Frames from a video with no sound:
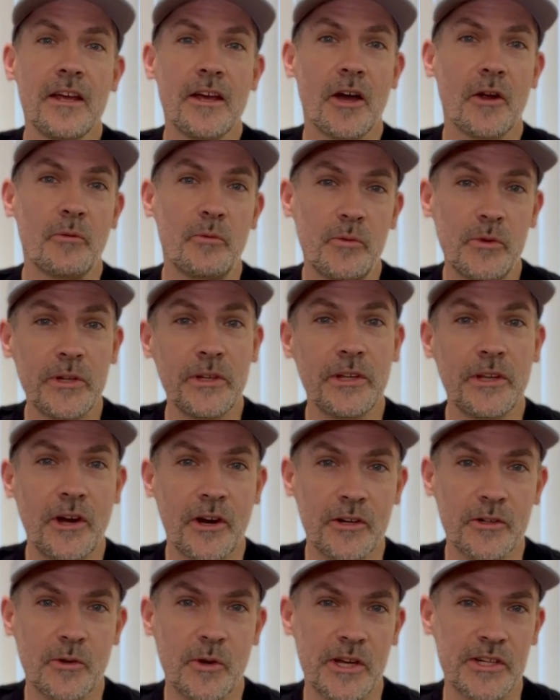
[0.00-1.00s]
A really
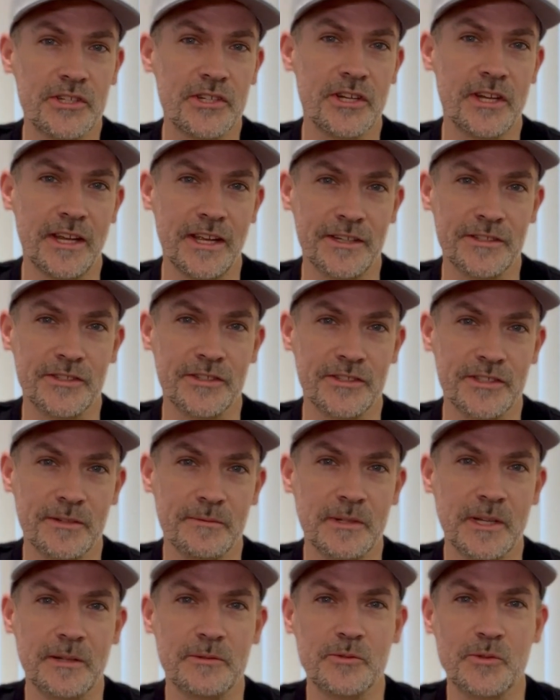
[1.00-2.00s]
hard question to answer
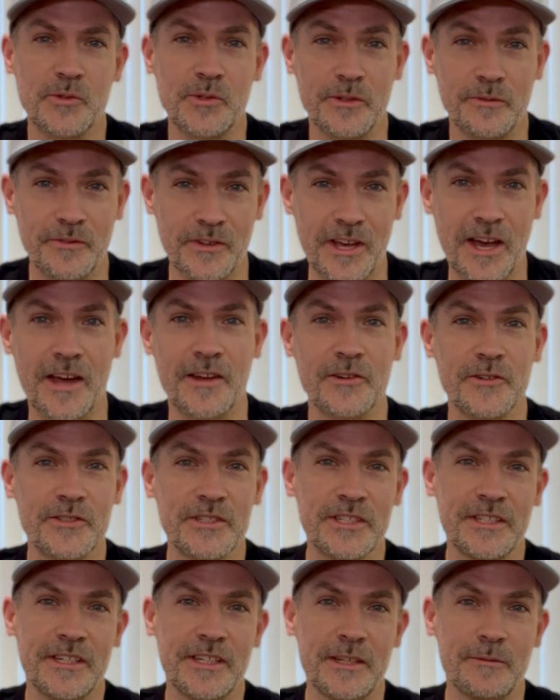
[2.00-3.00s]
sometimes when you've got
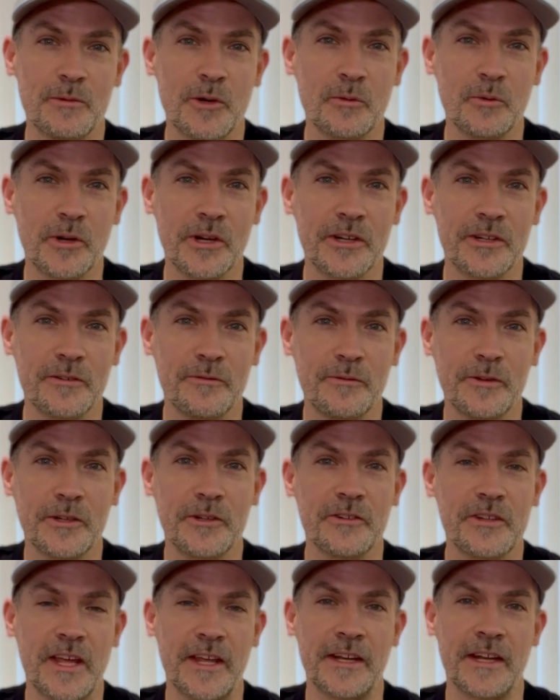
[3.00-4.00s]
OCD, but we're going to
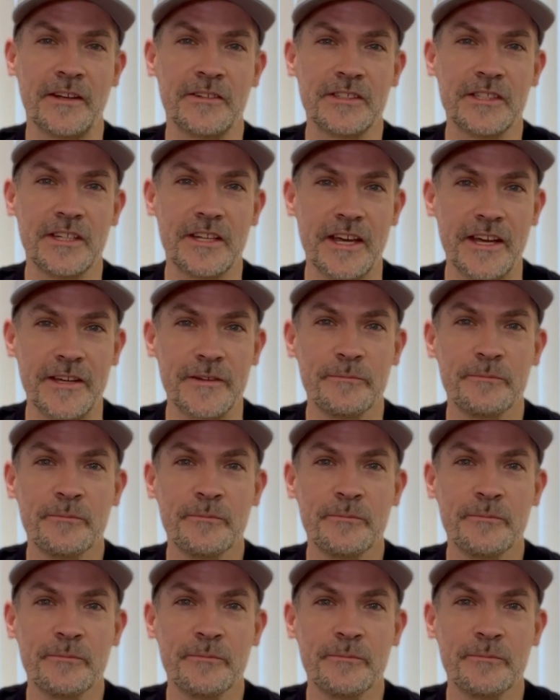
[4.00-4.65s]
figure that out today.